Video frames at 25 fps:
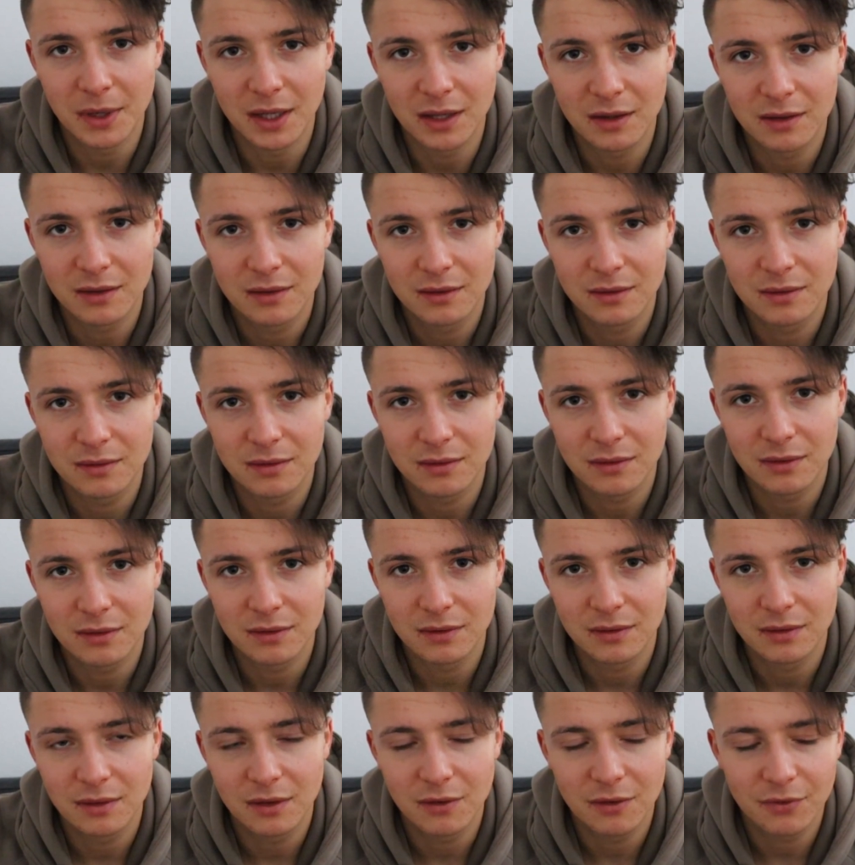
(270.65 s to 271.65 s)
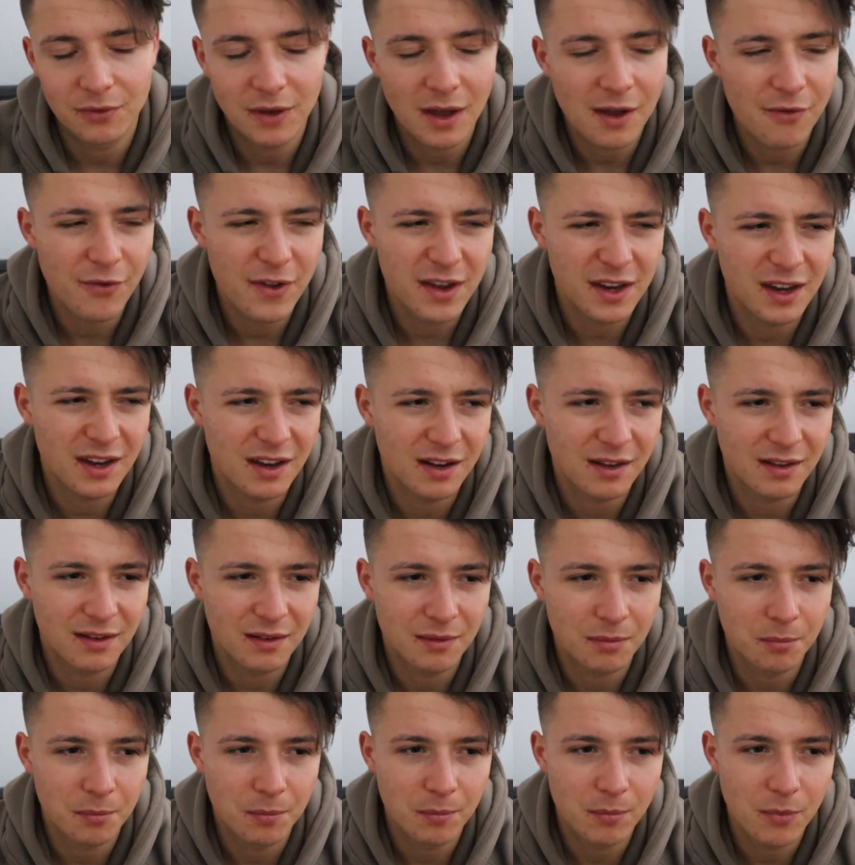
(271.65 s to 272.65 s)
But I think
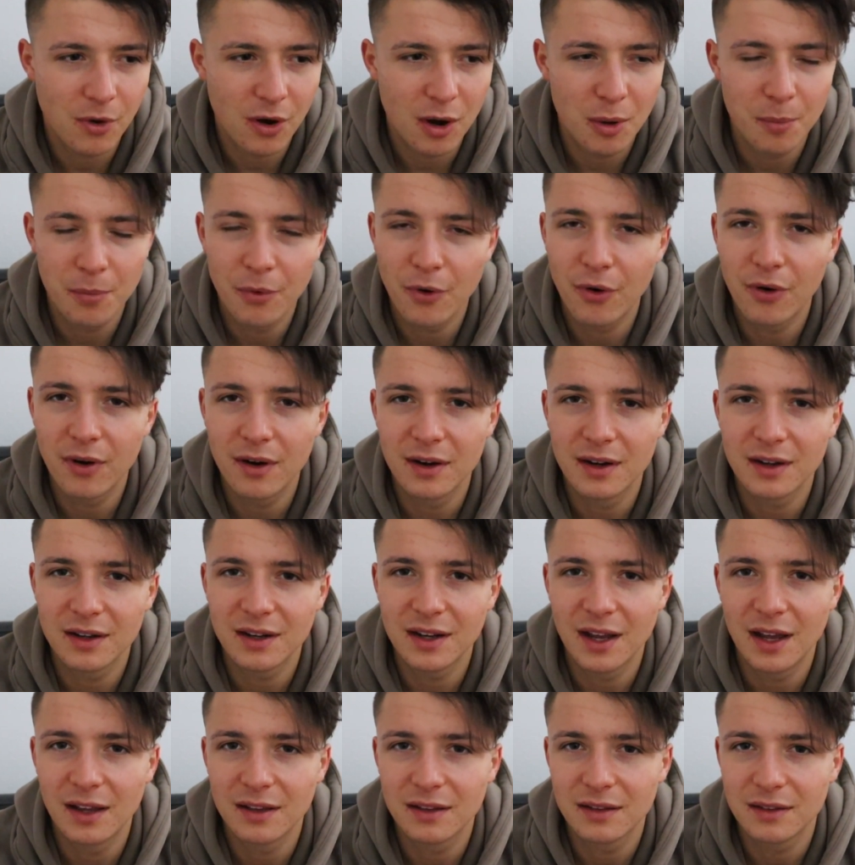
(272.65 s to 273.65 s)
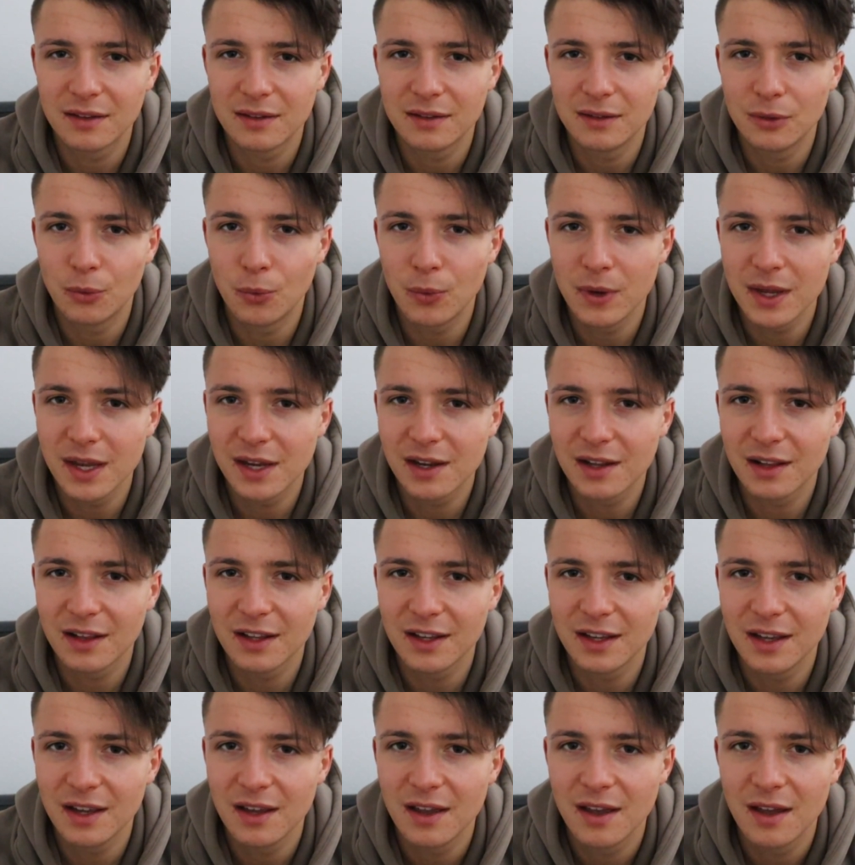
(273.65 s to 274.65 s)
it's more important that the
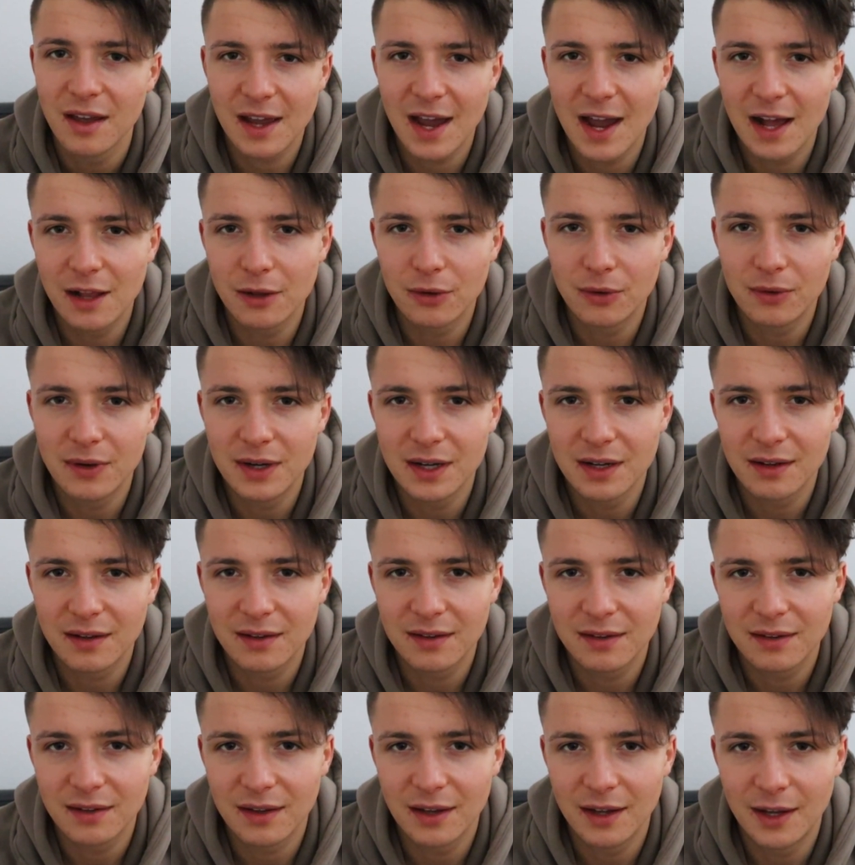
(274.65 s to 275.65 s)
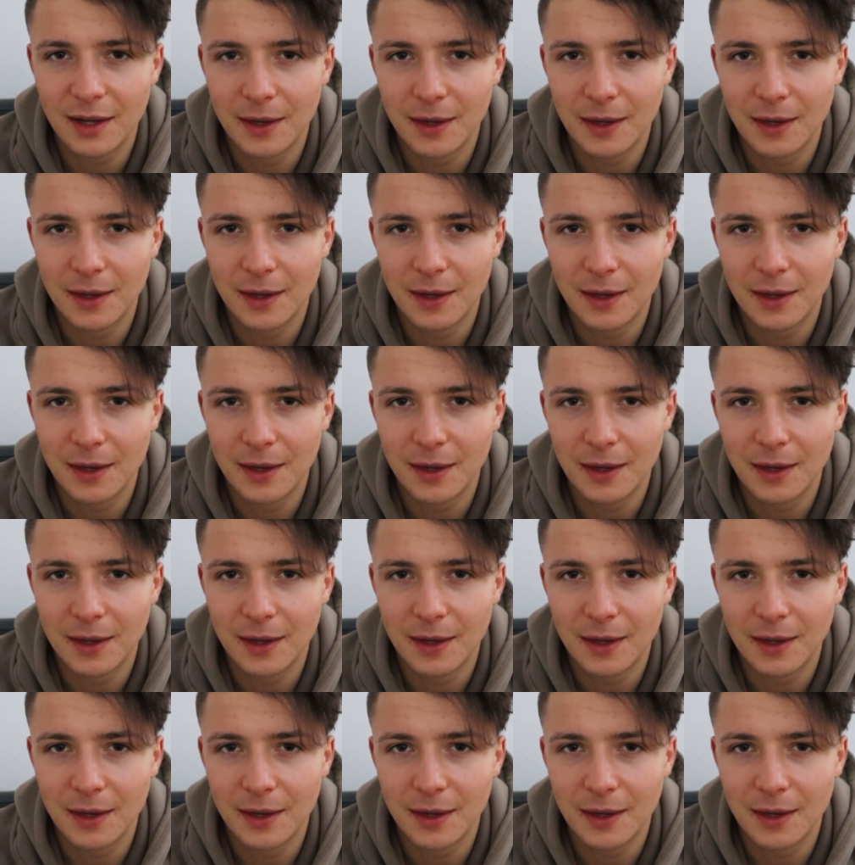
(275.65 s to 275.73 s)
weekly calories